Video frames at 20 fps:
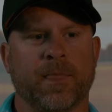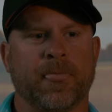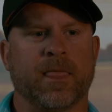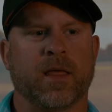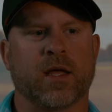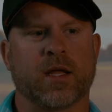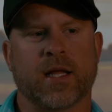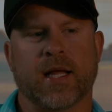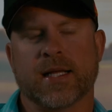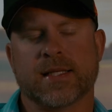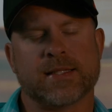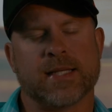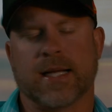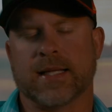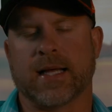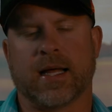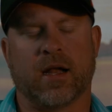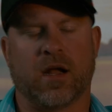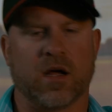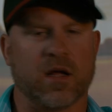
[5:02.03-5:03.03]
And it's not
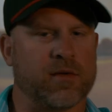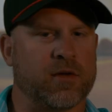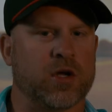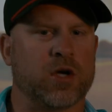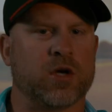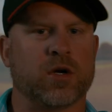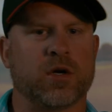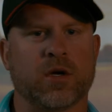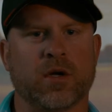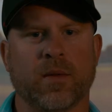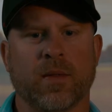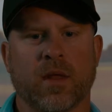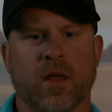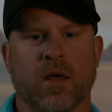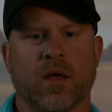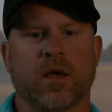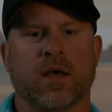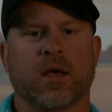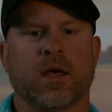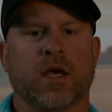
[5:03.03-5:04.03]
that long of a hole.
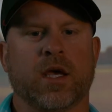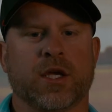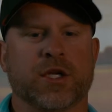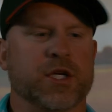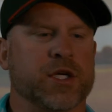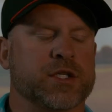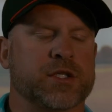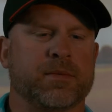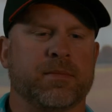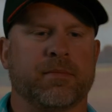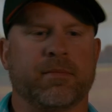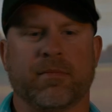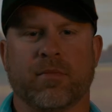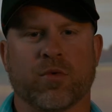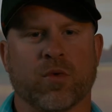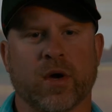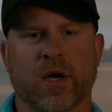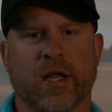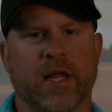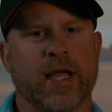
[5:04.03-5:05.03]
You just
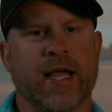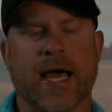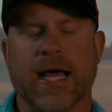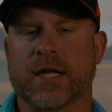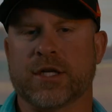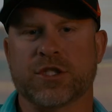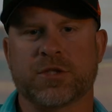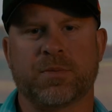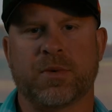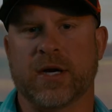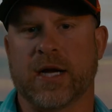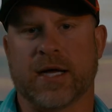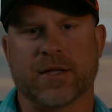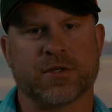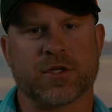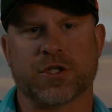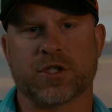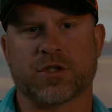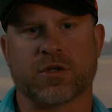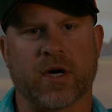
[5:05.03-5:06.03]
really got to just put it out
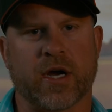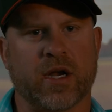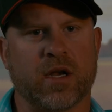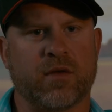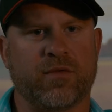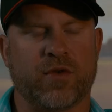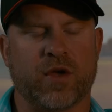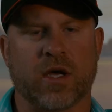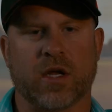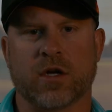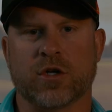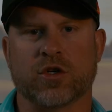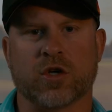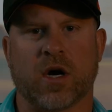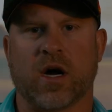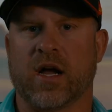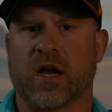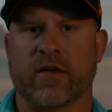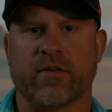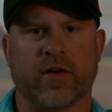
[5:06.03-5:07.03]
there straight. And if you get a
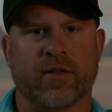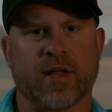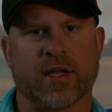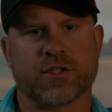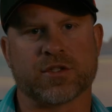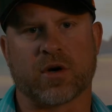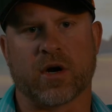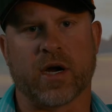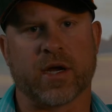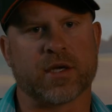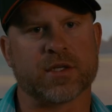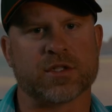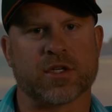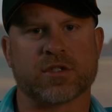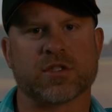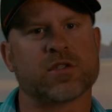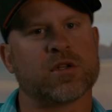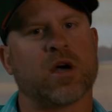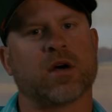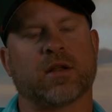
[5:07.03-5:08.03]
draw out of it, that's great because
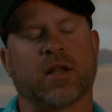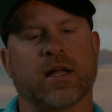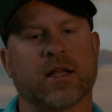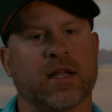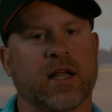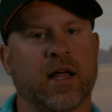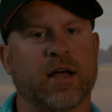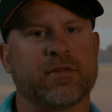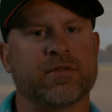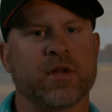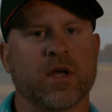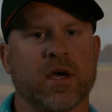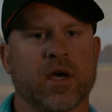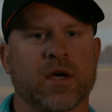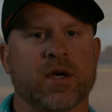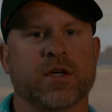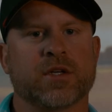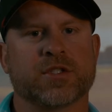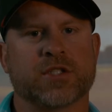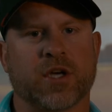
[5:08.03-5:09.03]
it's a dog leg left.
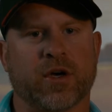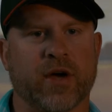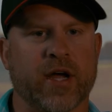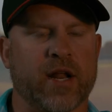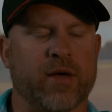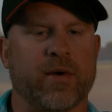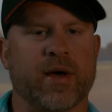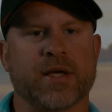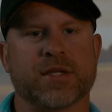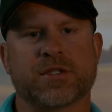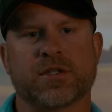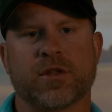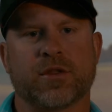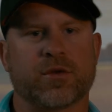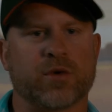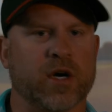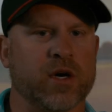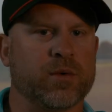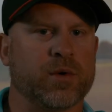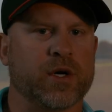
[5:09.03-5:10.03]
So anyways,
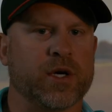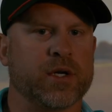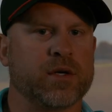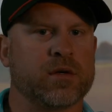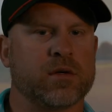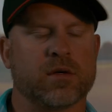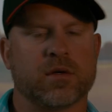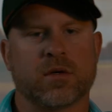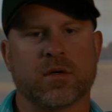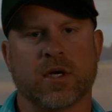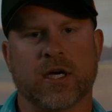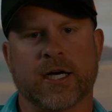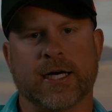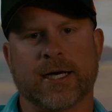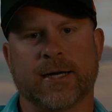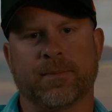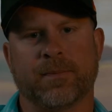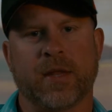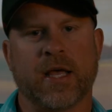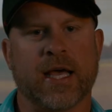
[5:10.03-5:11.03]
3-wood,
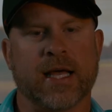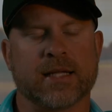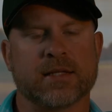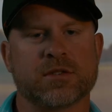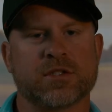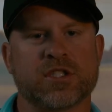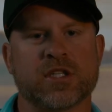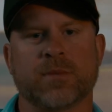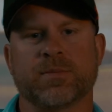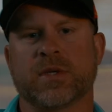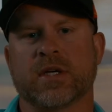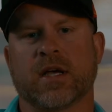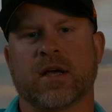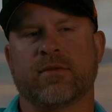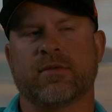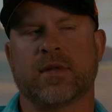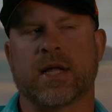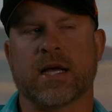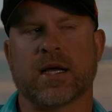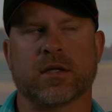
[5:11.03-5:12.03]
hit something
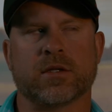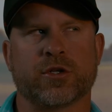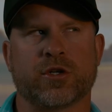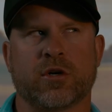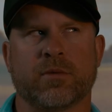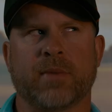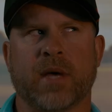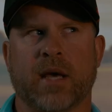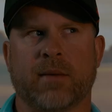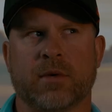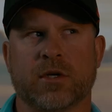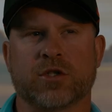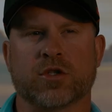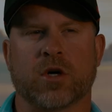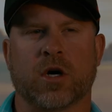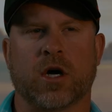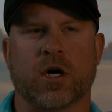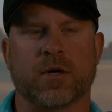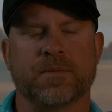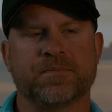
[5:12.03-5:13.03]
of like a little baby
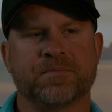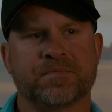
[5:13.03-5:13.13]
draw.